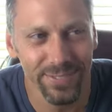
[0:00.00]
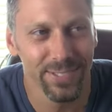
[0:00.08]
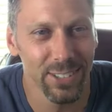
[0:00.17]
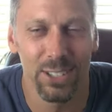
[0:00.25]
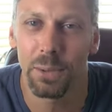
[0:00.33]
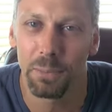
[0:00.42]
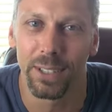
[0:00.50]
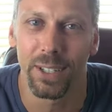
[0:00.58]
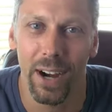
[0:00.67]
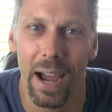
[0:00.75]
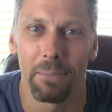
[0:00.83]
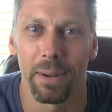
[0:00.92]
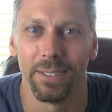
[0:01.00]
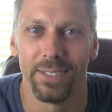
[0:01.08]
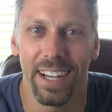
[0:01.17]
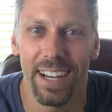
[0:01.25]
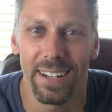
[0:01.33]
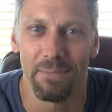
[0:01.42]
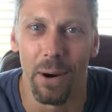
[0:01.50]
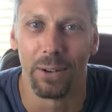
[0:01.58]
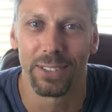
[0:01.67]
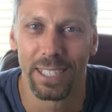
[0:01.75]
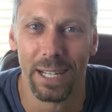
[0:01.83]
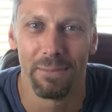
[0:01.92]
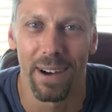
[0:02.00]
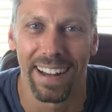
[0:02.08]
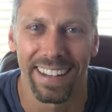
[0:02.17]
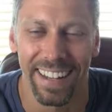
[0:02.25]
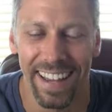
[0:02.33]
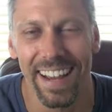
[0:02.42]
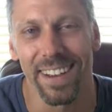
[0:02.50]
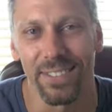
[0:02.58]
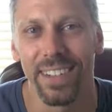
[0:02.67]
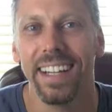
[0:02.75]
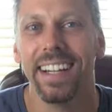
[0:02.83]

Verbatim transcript: stupid crap I've done most of my life.